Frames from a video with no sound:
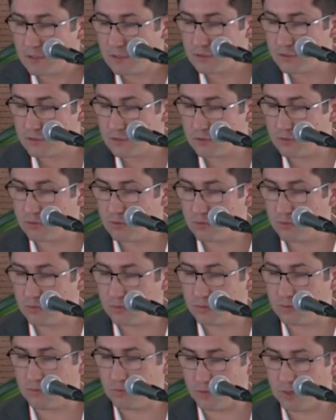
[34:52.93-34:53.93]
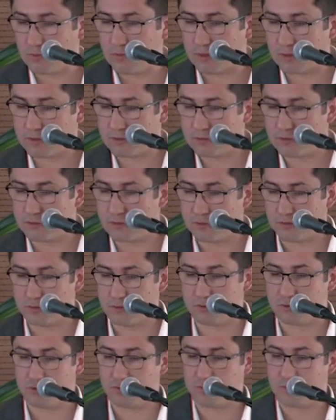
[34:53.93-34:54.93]
So we're working
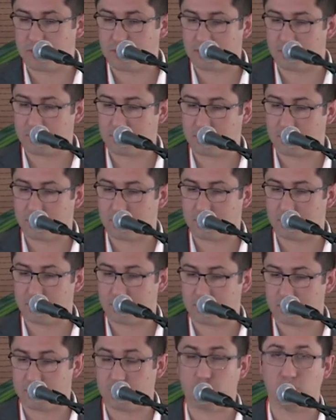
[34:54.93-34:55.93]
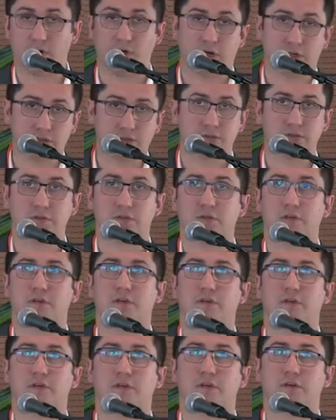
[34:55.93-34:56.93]
to get these awards
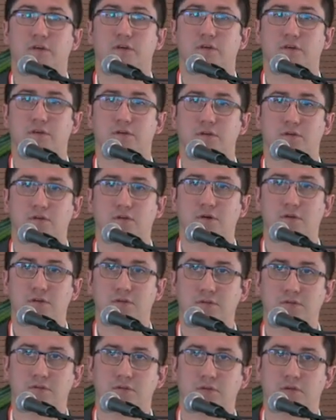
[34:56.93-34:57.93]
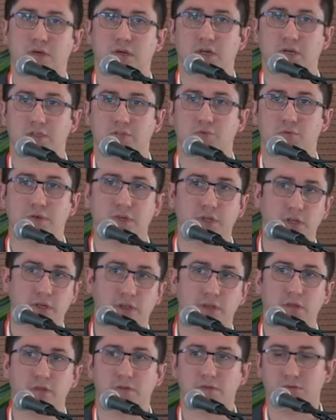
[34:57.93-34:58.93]
loaded as we
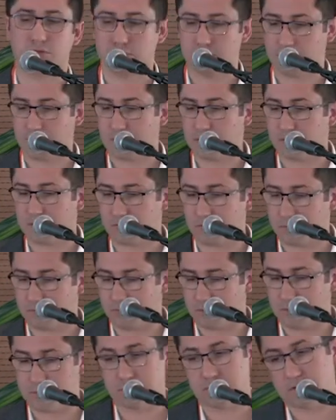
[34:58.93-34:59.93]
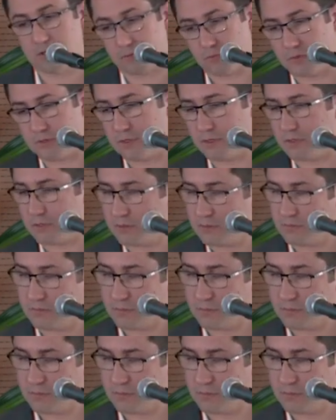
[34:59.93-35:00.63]
need to get the reports that we need.